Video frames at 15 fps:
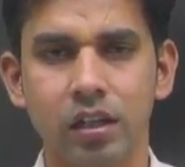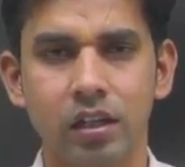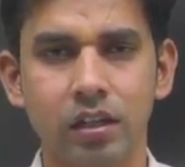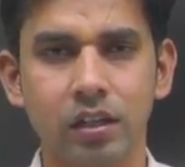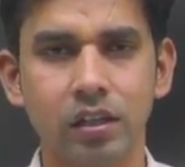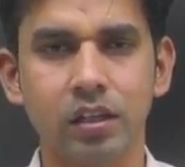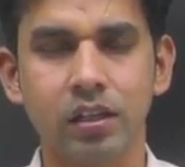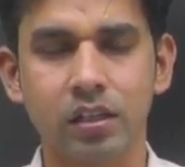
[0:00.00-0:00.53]

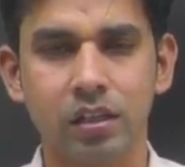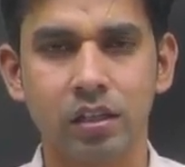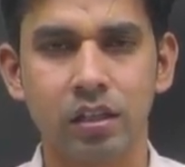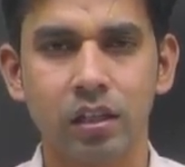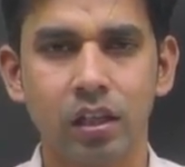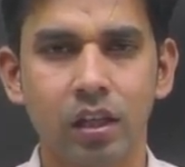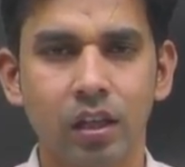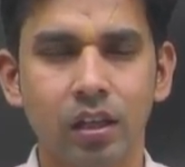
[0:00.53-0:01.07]
ethical.
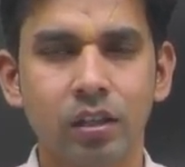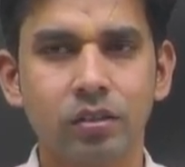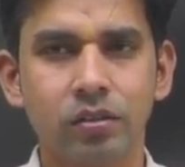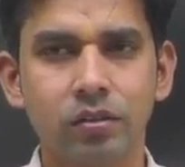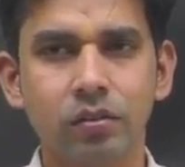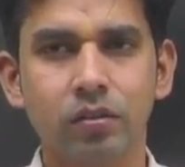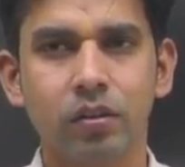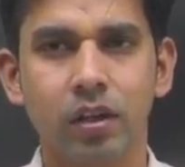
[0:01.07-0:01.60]

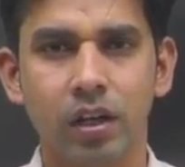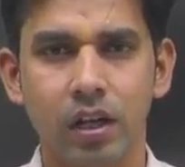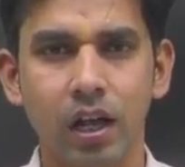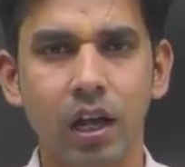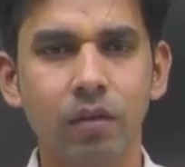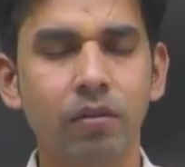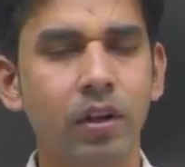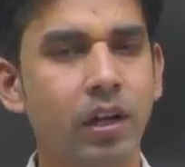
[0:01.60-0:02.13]
So, I
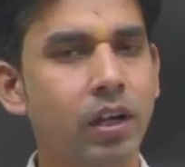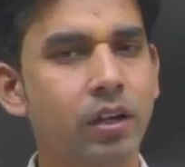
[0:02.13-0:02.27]
will let you